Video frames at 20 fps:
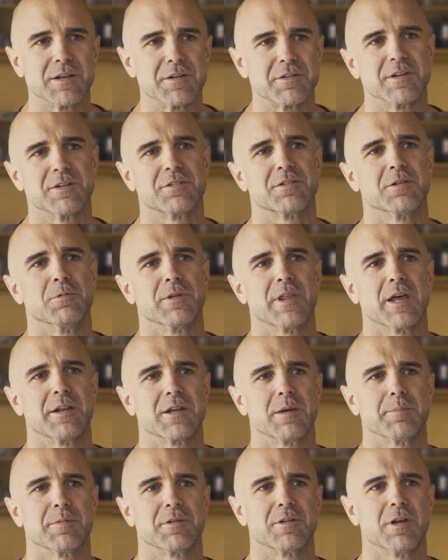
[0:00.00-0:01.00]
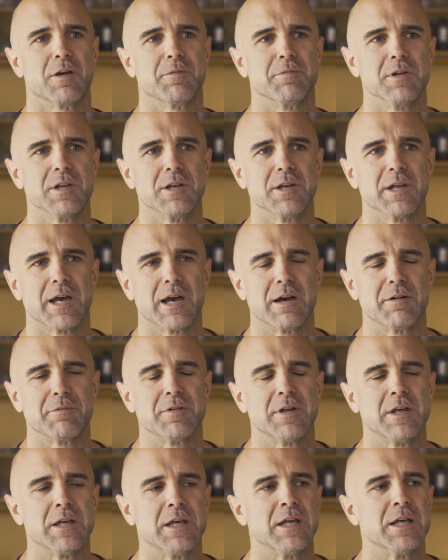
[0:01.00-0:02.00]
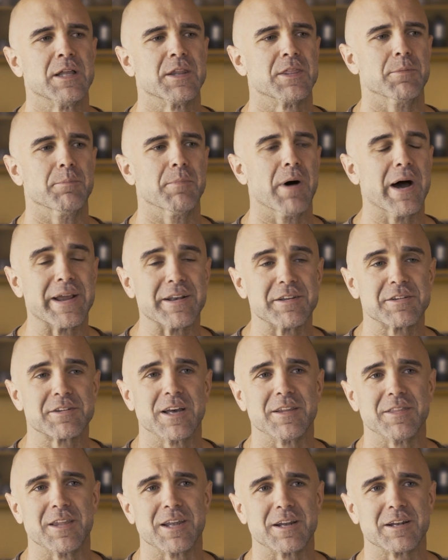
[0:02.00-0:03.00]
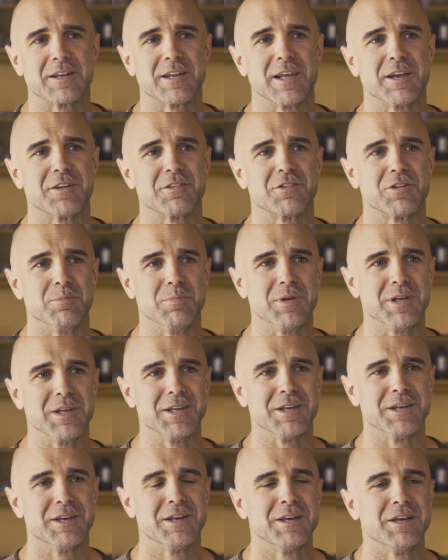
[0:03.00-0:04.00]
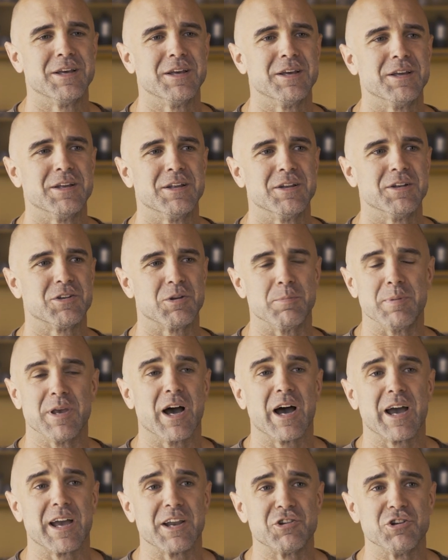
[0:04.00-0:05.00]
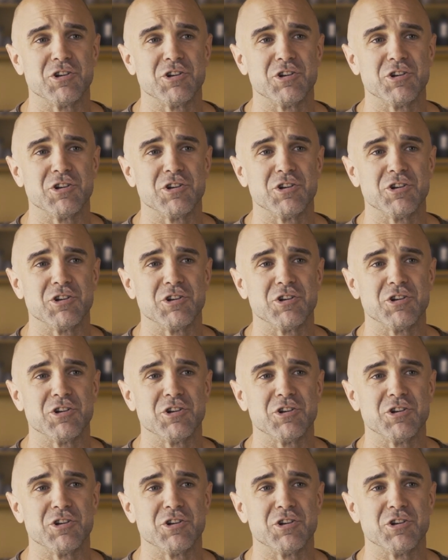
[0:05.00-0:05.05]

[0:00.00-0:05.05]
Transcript: consistent with that type of stuff. You need to have the mindset that it takes to be a high